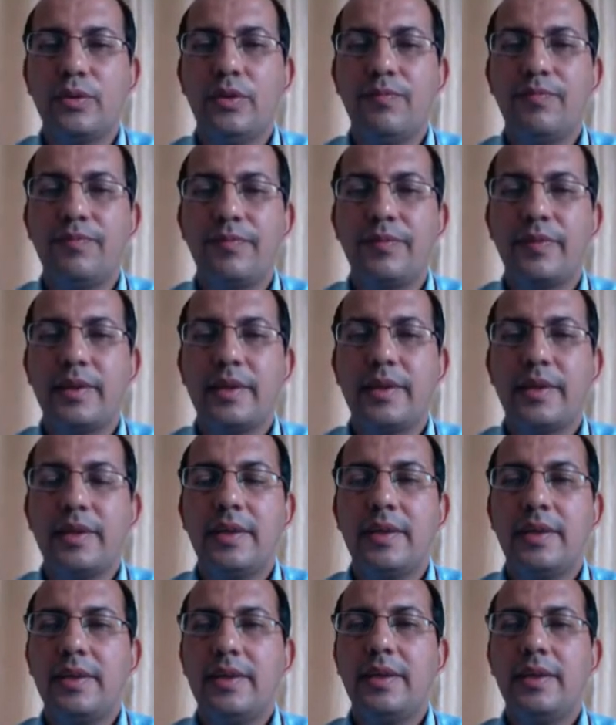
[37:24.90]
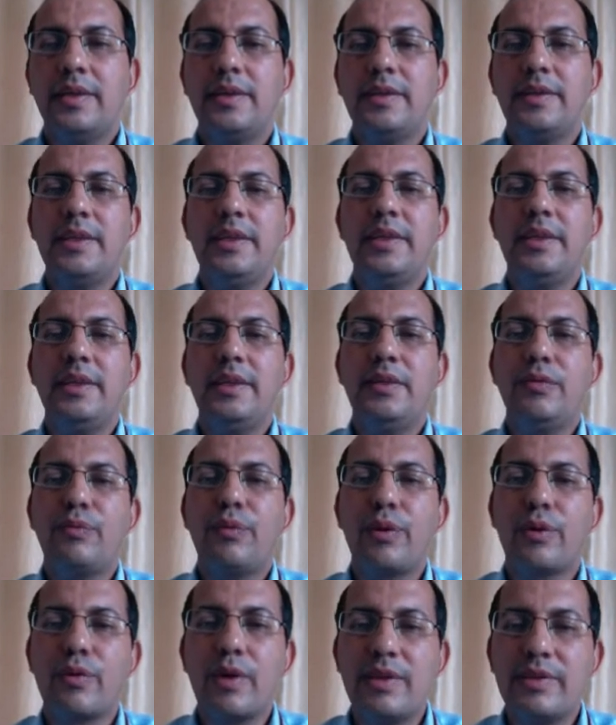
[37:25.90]
So
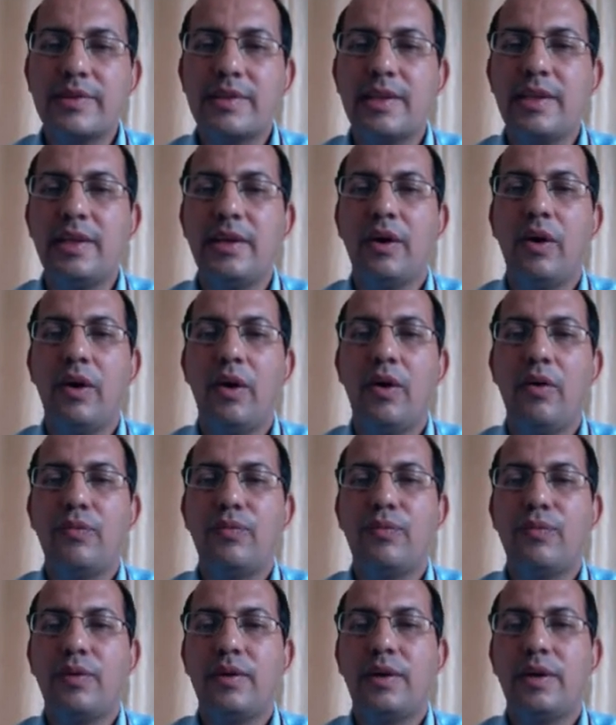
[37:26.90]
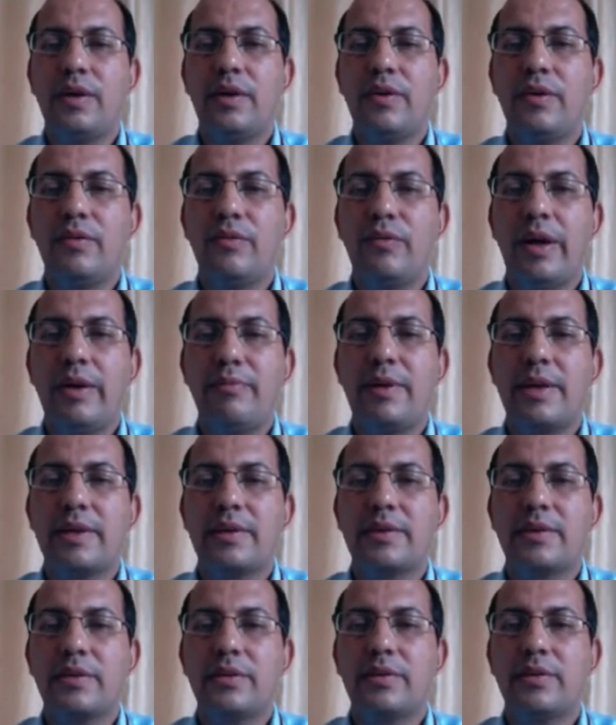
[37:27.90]
the frequency of
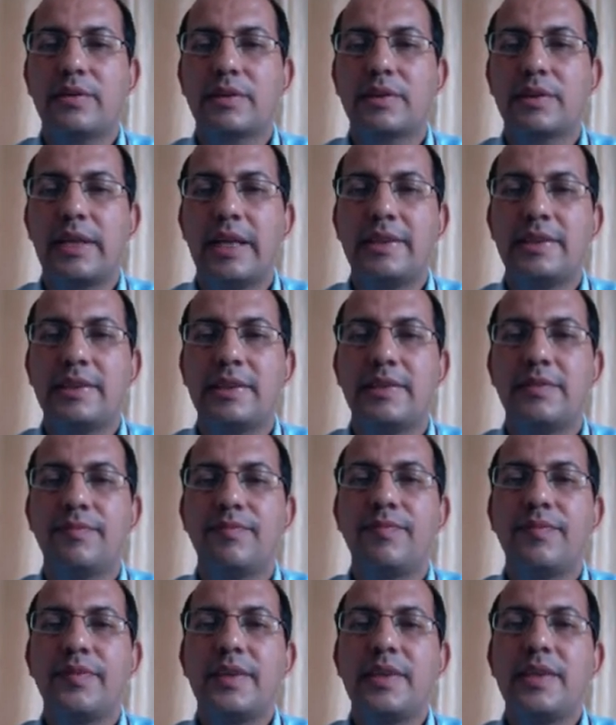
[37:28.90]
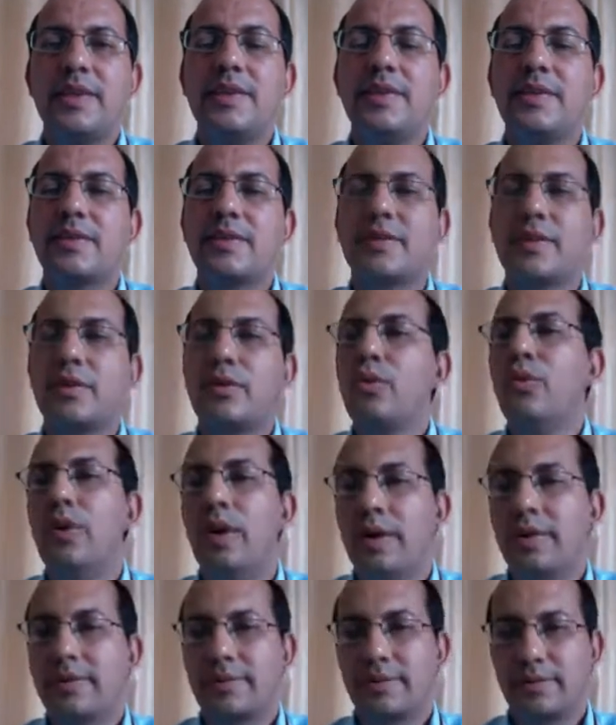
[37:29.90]
vibration stretching is 2
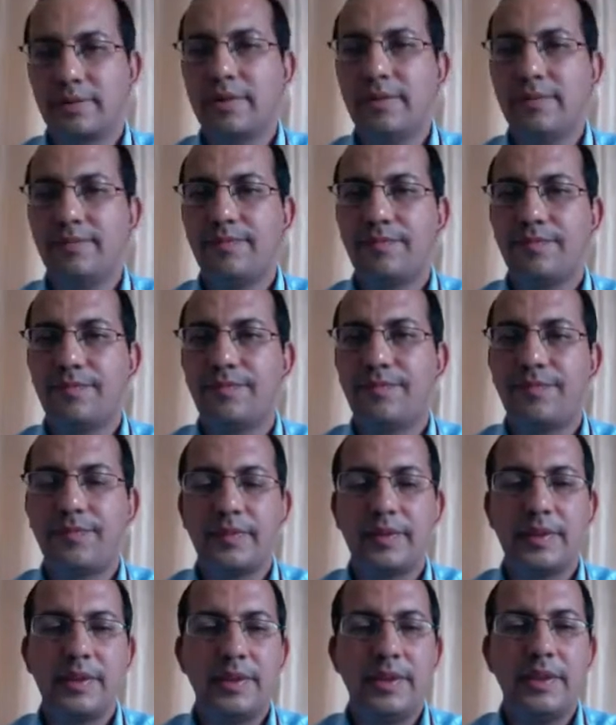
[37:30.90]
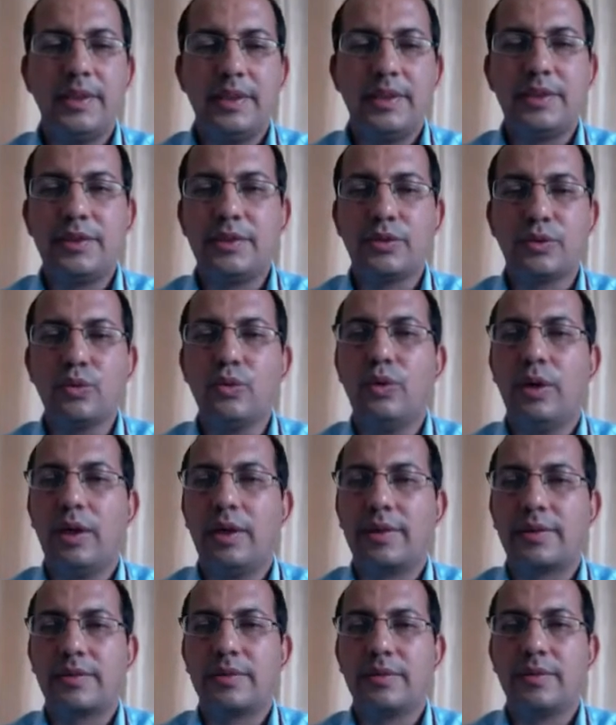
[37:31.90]
hertz. Okay, it is 2
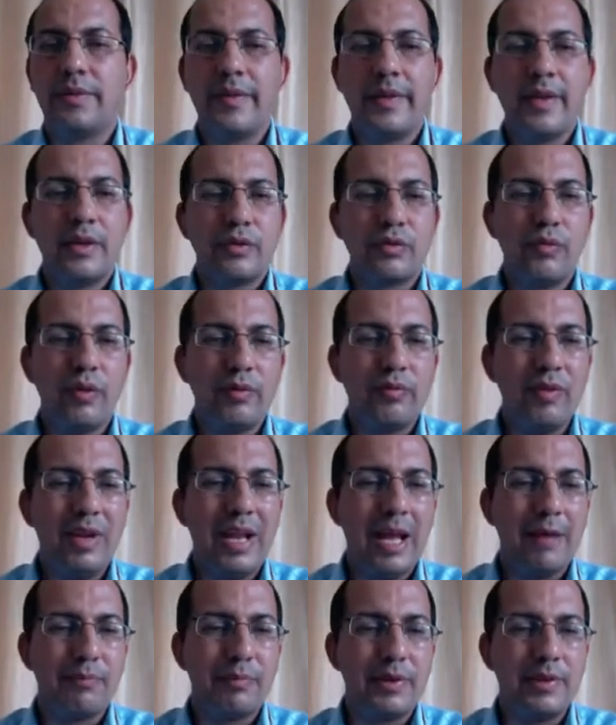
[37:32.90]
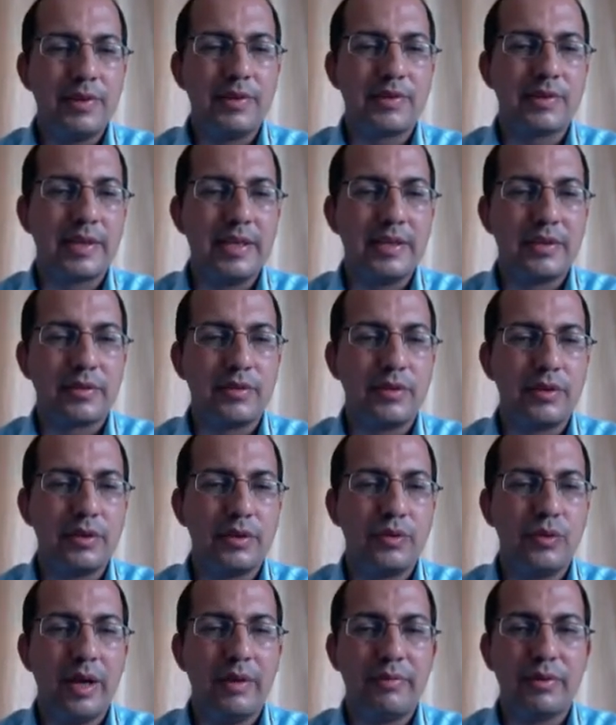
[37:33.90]
hertz. So what will happen in this case?
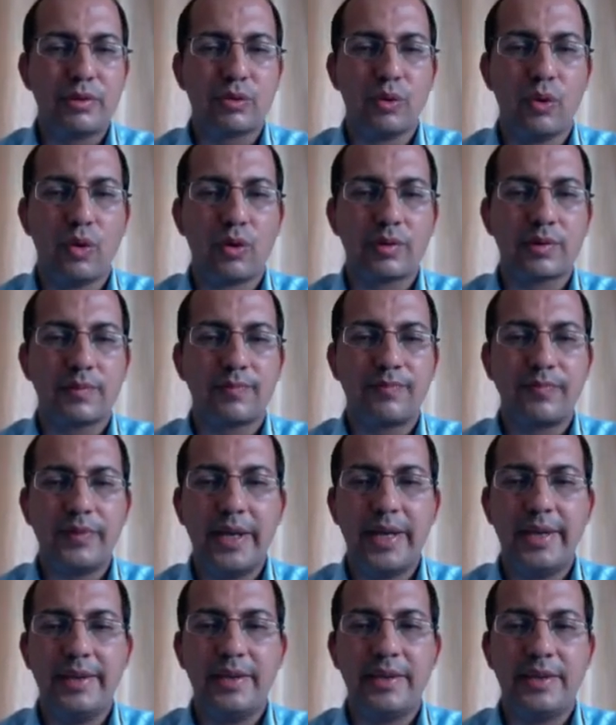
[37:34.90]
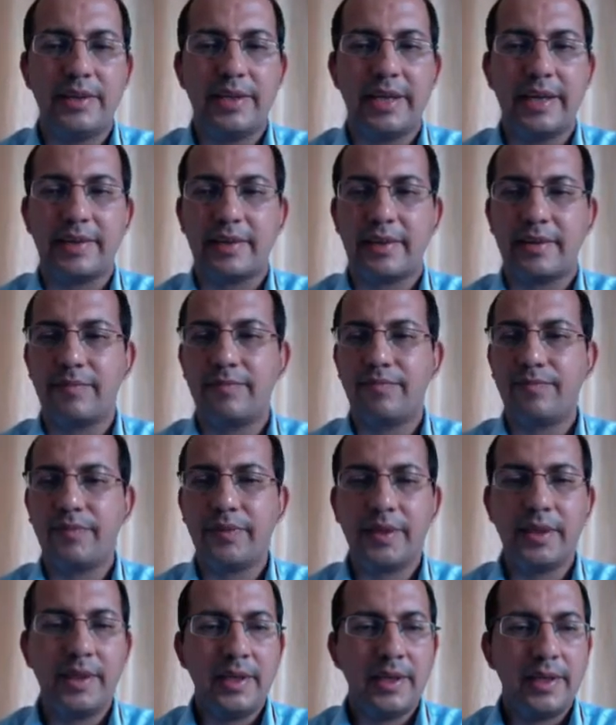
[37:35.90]
You have a source and a detector.
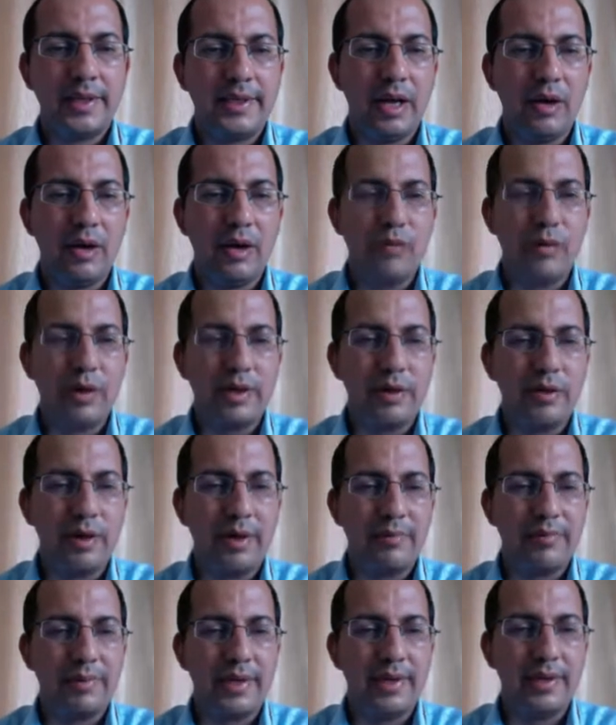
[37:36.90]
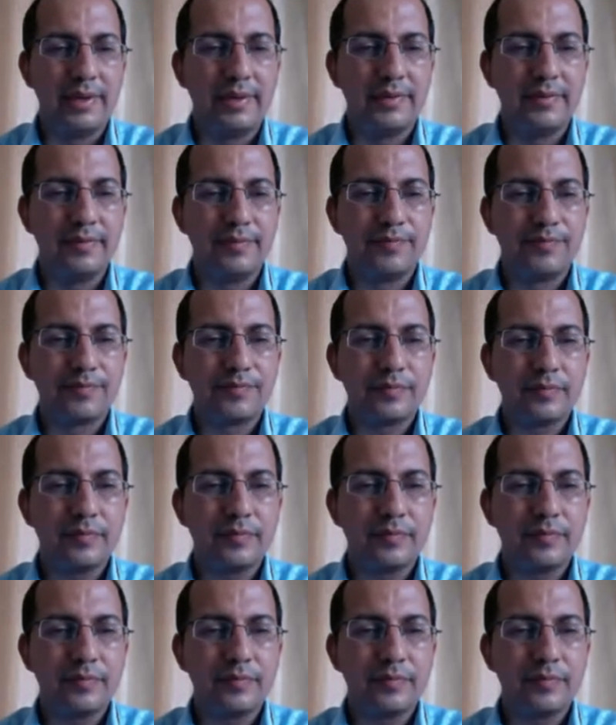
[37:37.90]
Now what you have done,